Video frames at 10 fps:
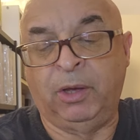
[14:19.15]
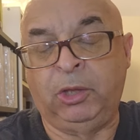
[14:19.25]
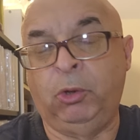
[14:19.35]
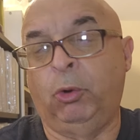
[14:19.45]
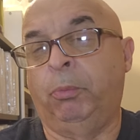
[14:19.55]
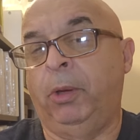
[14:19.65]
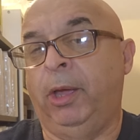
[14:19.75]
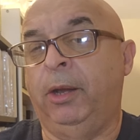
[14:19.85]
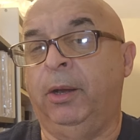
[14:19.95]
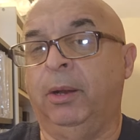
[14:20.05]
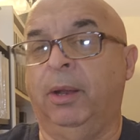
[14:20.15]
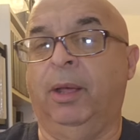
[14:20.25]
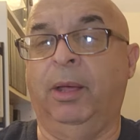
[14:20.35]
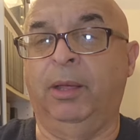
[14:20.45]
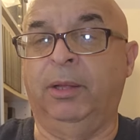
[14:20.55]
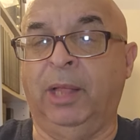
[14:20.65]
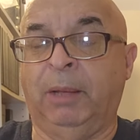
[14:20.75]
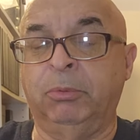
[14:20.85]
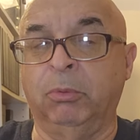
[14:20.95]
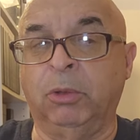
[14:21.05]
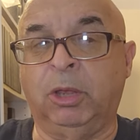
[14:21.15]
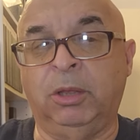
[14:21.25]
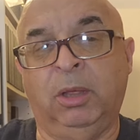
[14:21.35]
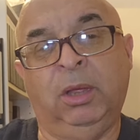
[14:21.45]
are European labels